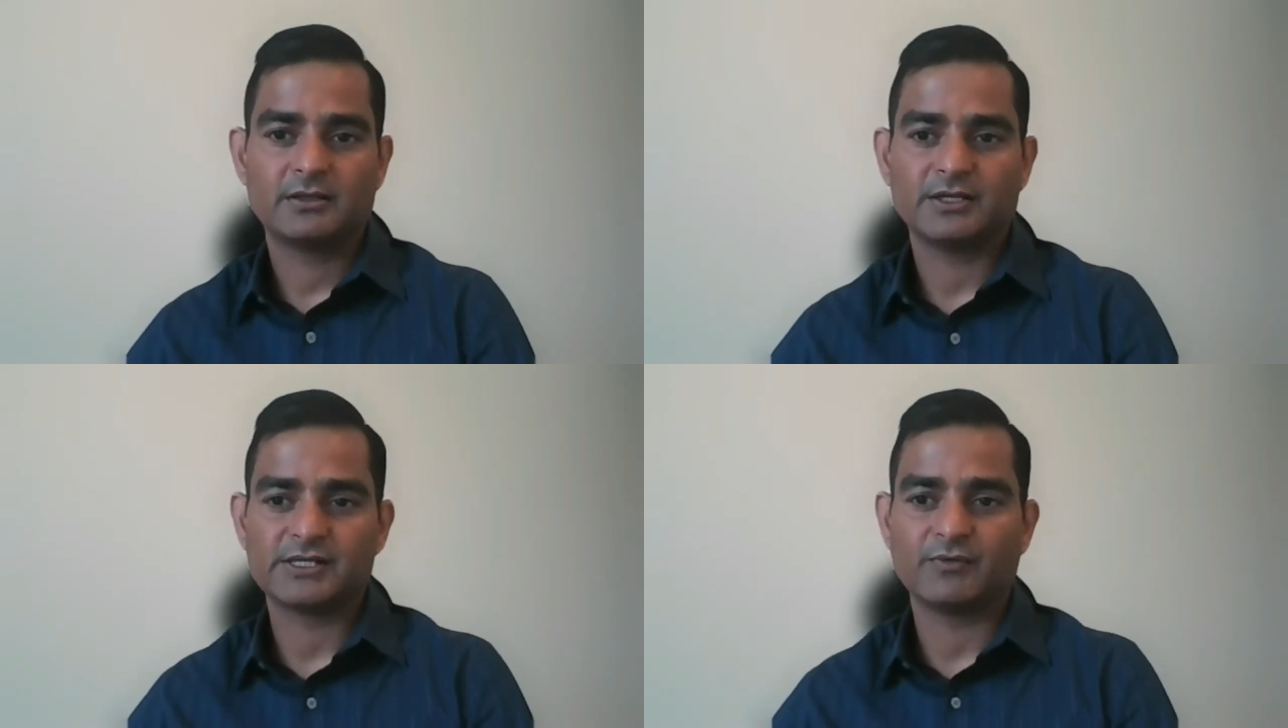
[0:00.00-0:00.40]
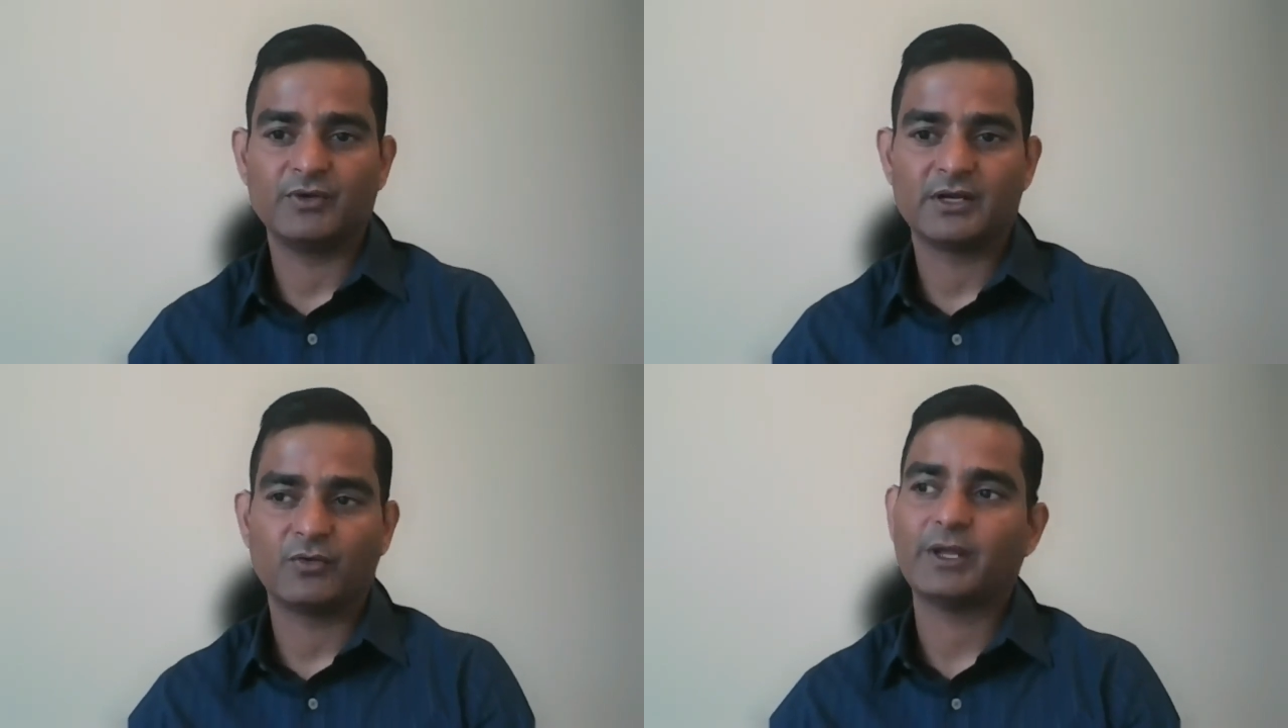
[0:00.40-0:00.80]
They say
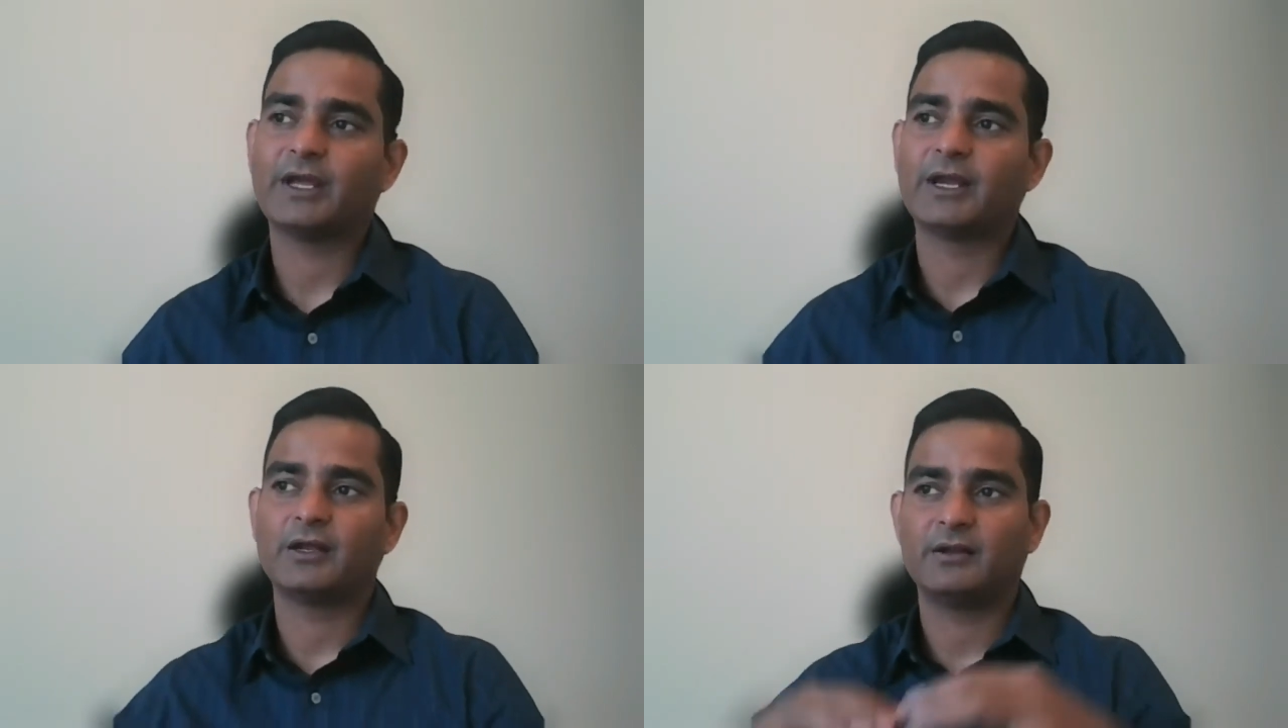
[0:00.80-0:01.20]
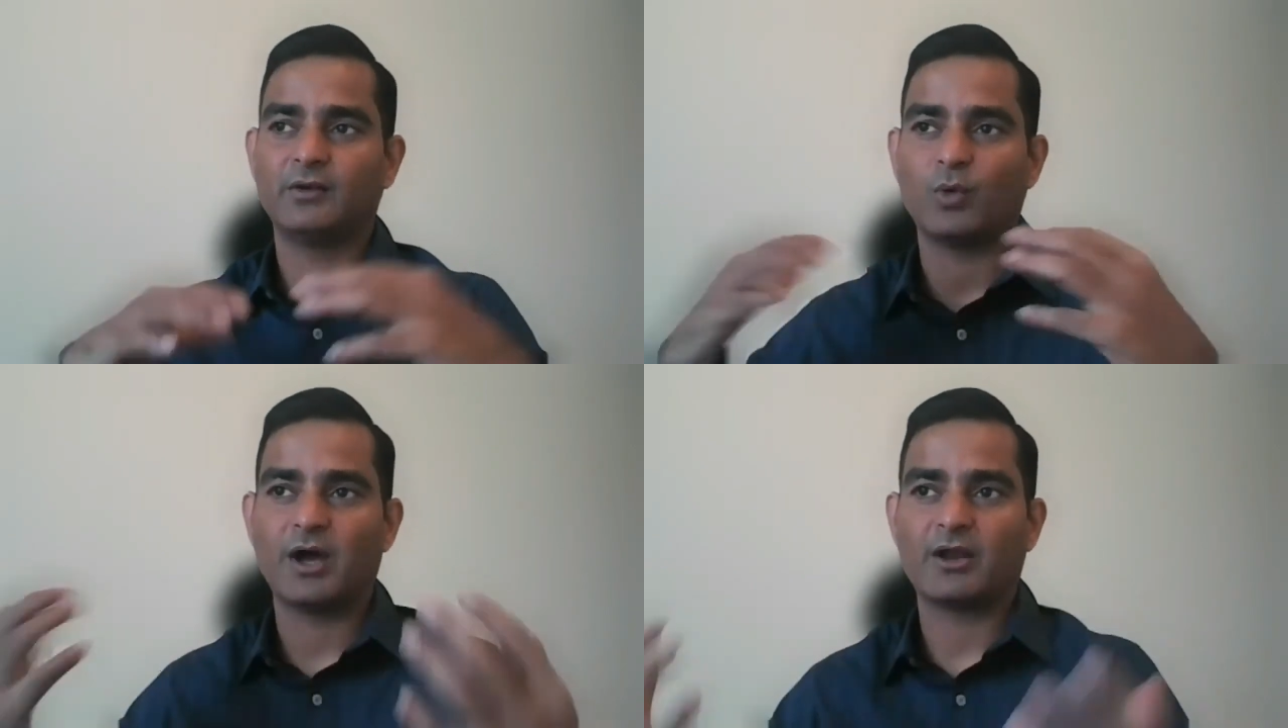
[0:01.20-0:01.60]
we create an
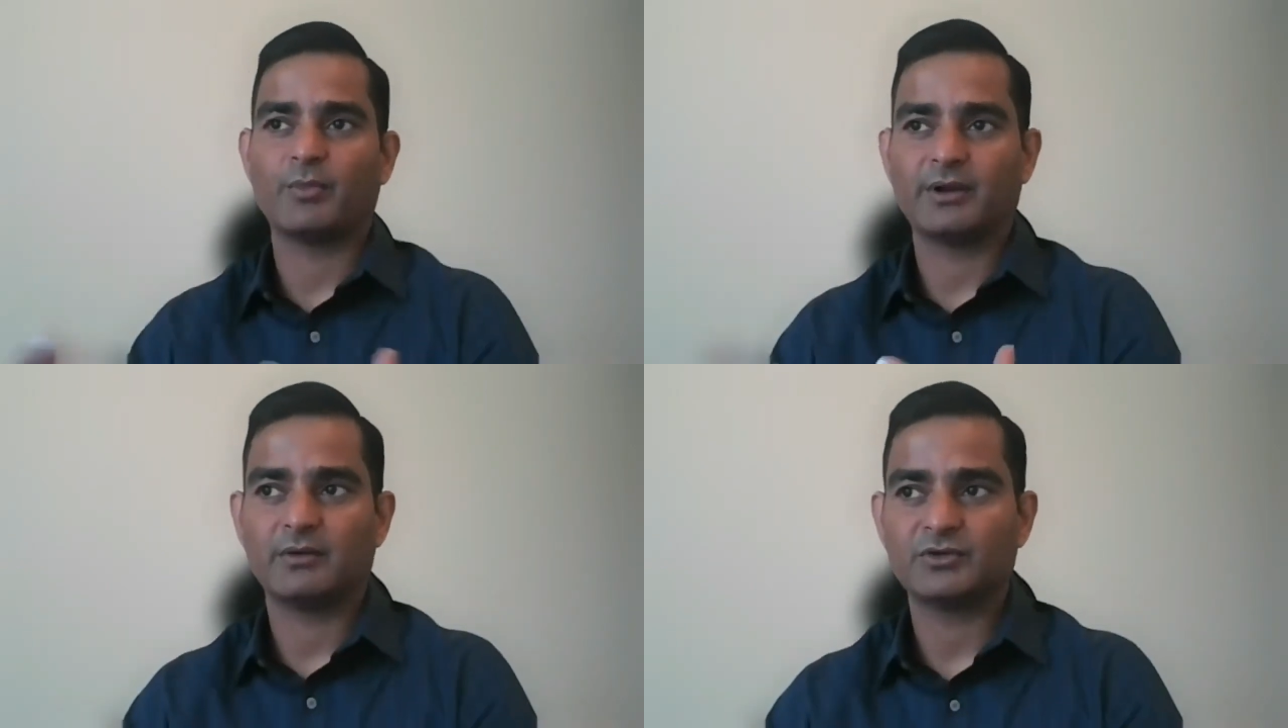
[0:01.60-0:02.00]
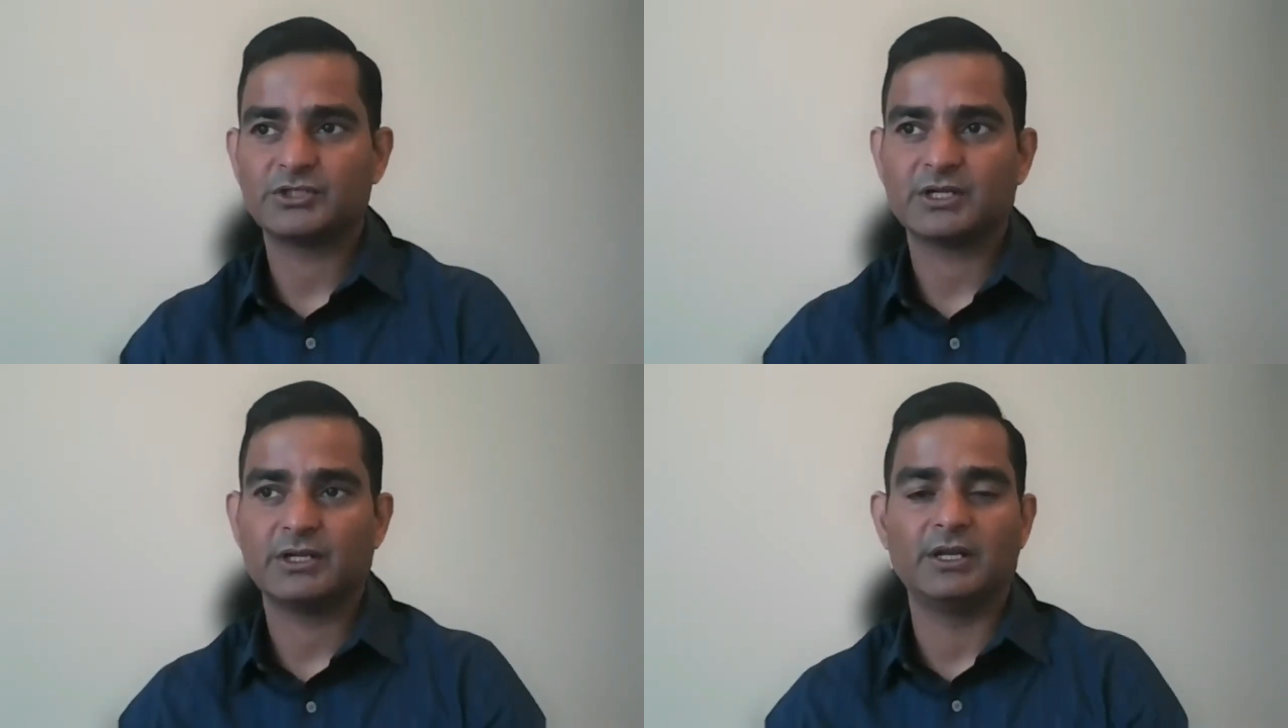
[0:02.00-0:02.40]
environment which
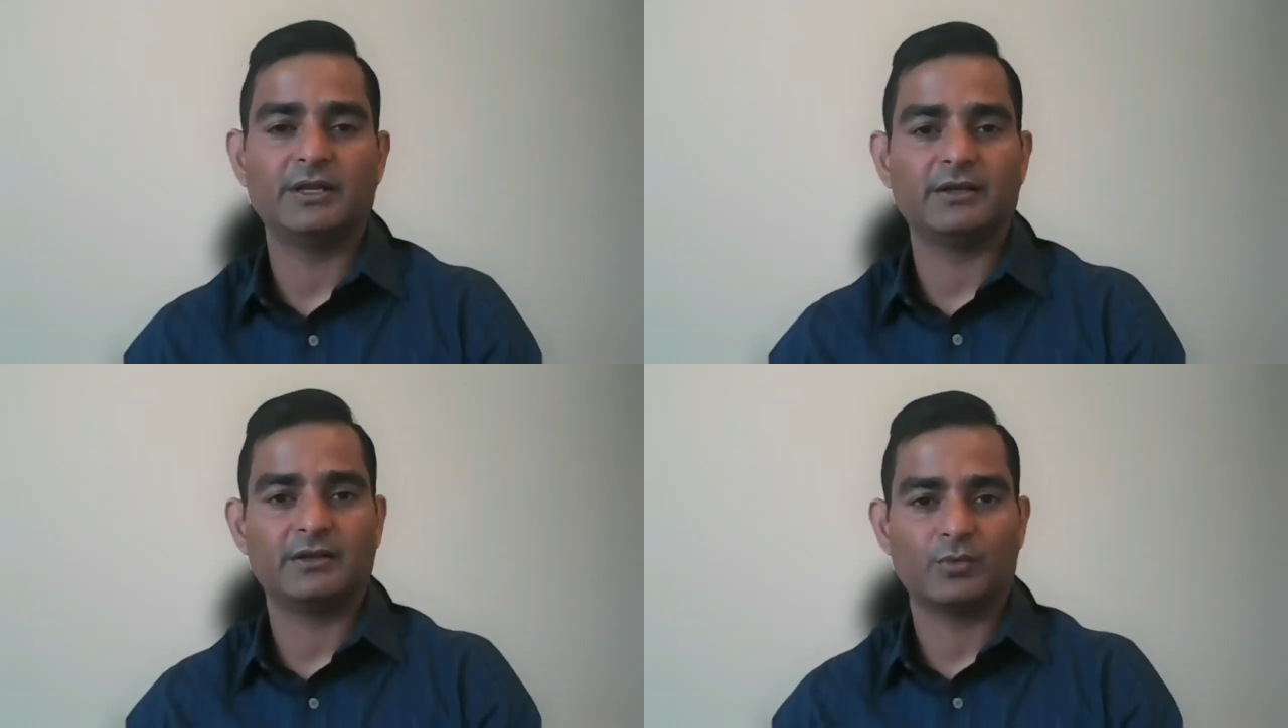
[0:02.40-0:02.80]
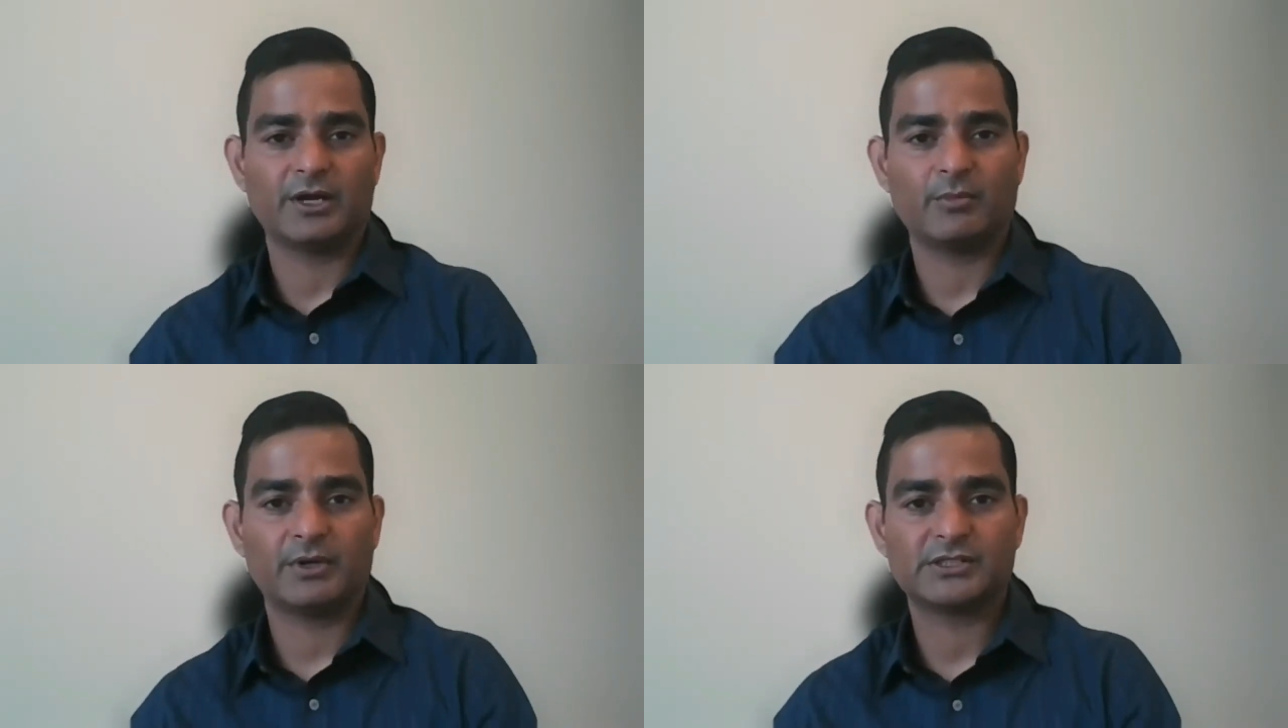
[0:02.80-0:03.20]
is a healing
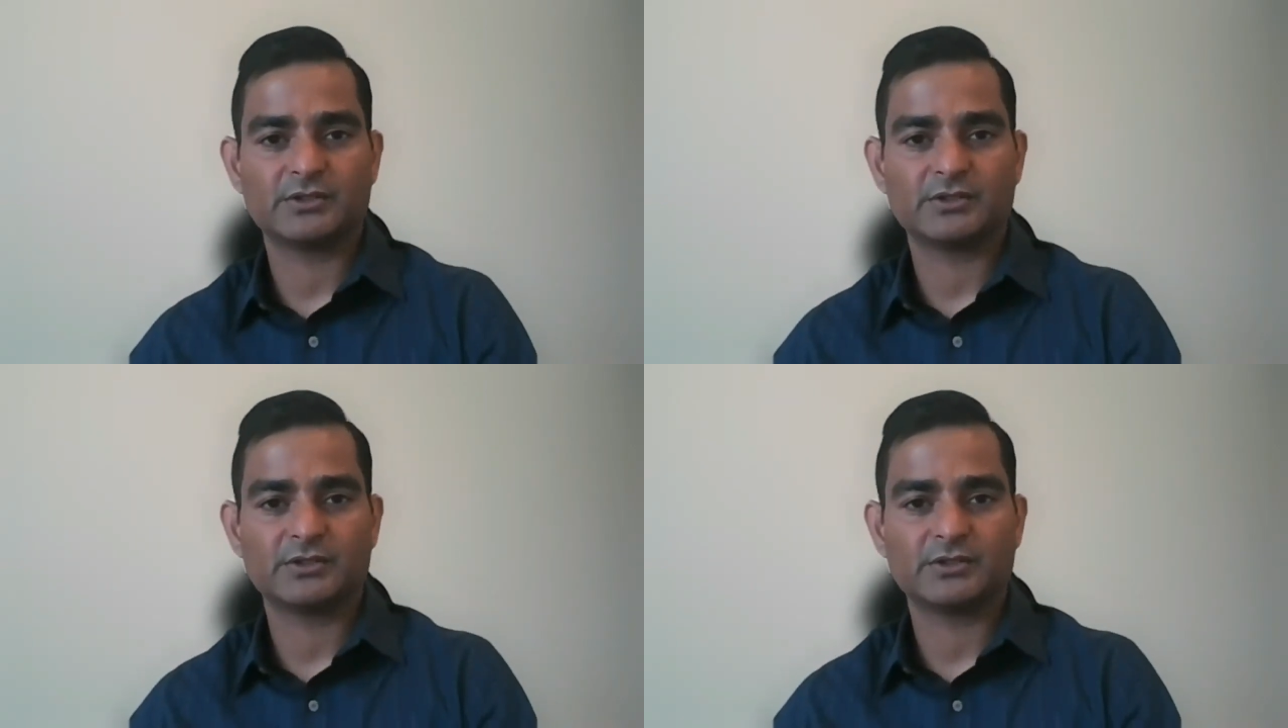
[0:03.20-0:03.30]
environment.